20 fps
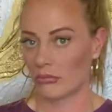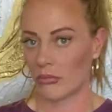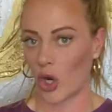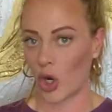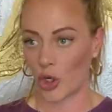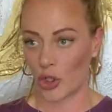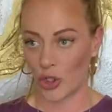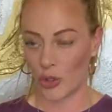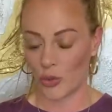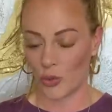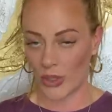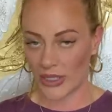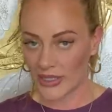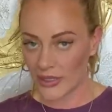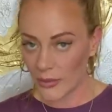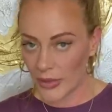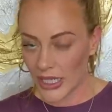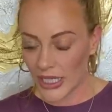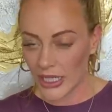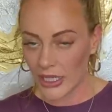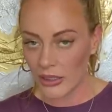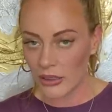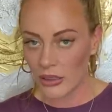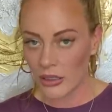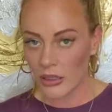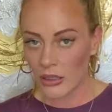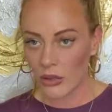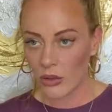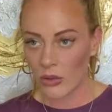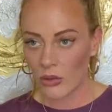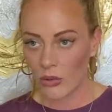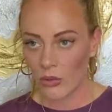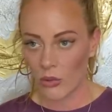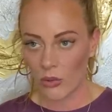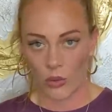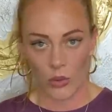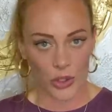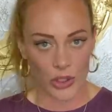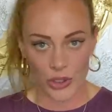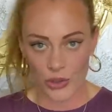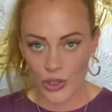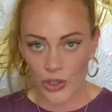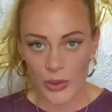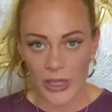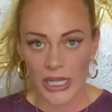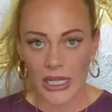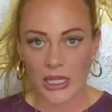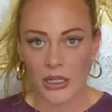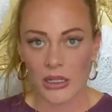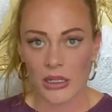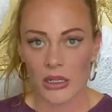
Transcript: Are you with somebody? What are you doing?